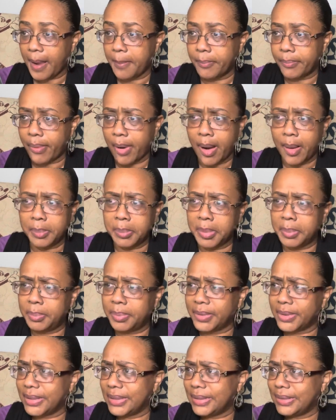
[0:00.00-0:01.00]

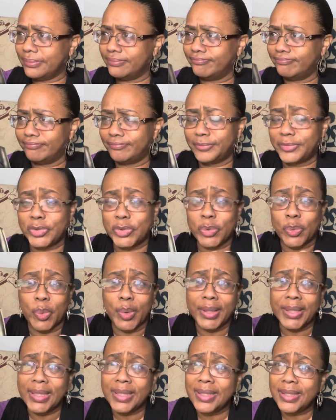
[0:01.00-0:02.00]
probably
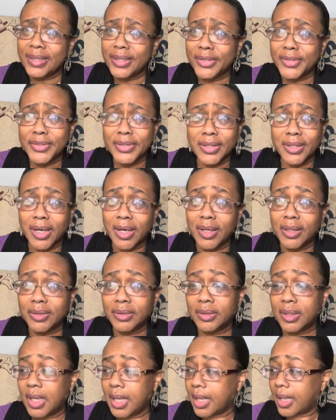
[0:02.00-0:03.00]
20 years
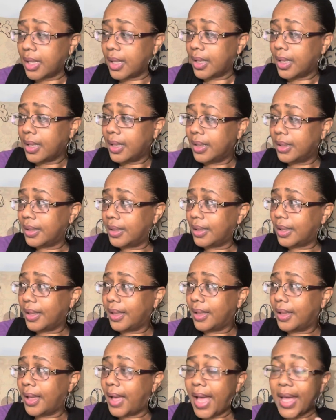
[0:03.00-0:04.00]
ago
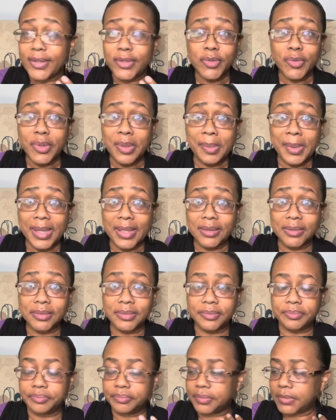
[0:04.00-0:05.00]
I knew about,
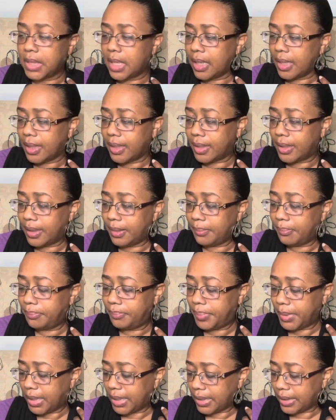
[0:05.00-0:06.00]

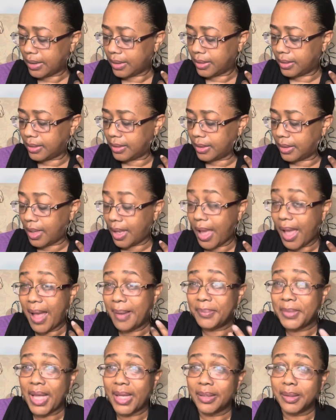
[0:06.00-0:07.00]
but
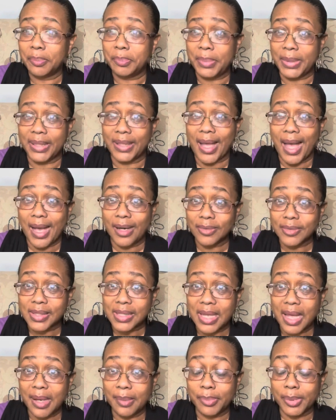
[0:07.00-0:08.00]
I'm not a big
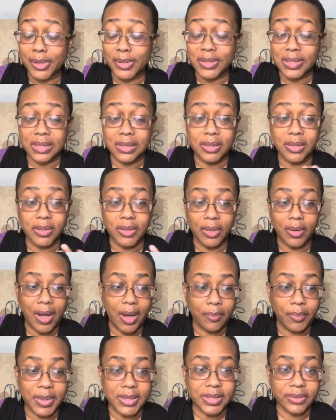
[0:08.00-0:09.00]
outside person, so I
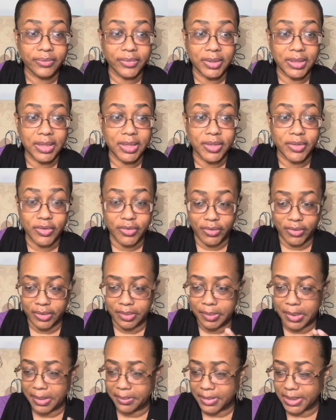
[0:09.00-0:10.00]
wasn't really concerned
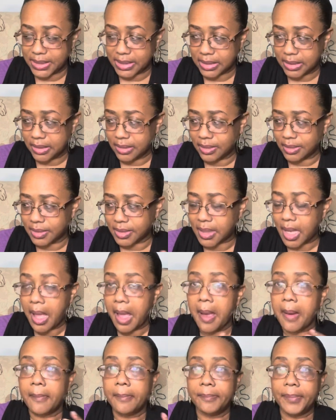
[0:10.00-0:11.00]
about mosquitoes,
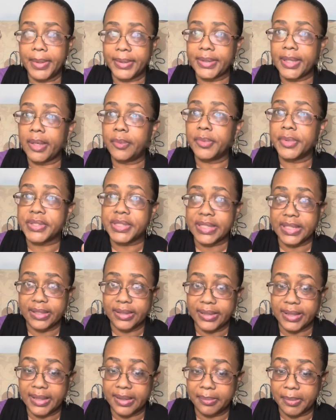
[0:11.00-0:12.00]
but they were
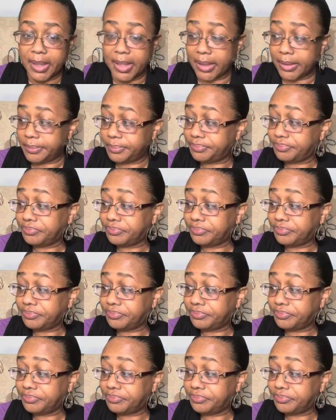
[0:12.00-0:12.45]
tearing him up.